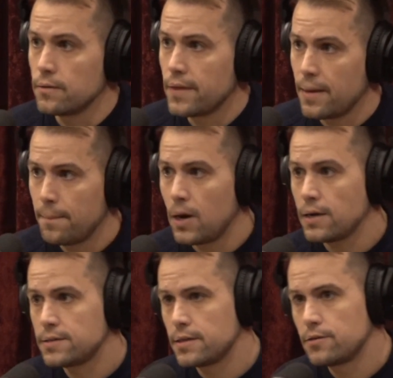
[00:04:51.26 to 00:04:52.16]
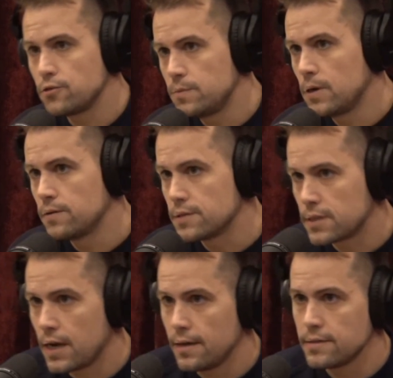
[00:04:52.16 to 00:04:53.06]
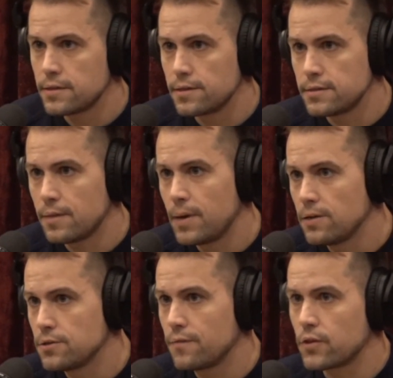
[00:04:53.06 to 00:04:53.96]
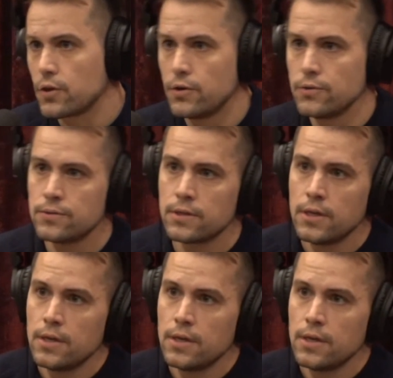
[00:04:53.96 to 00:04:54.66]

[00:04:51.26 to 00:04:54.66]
that box that I told you about in the sky that starts 10 miles off the coast,